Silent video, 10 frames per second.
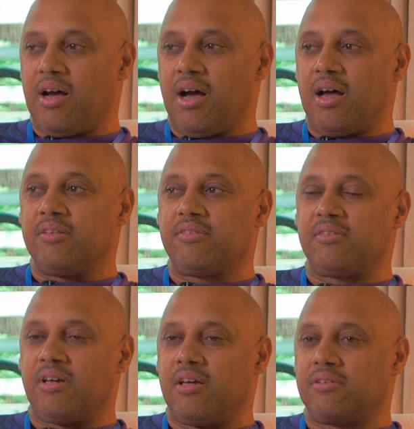
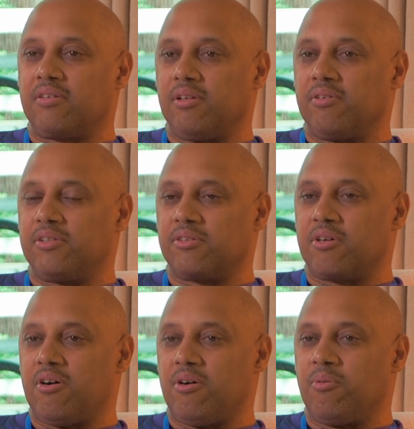aunts, Aunt Clarissa
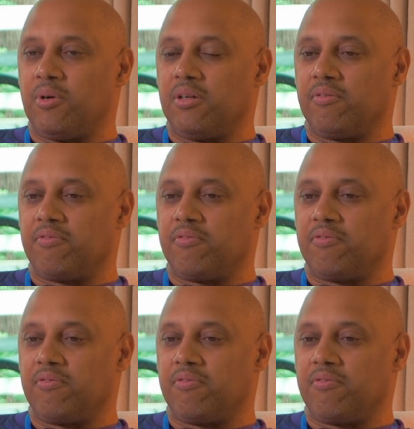Caldwell,